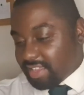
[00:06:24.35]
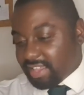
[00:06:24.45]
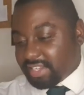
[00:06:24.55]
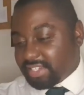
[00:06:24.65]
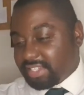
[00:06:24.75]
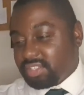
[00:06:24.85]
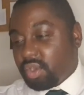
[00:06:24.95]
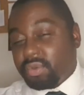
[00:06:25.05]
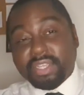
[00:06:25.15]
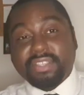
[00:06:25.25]
It's just
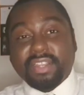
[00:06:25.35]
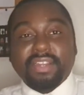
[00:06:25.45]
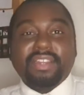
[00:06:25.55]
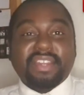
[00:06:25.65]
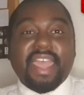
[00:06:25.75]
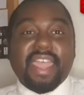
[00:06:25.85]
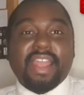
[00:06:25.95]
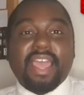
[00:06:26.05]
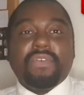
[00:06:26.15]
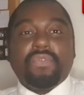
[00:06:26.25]
noticing their
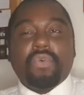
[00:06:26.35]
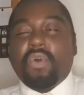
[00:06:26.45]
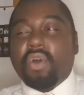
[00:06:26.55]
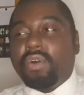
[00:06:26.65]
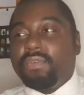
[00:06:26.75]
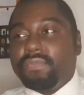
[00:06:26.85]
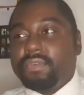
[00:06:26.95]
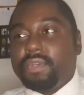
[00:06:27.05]
level of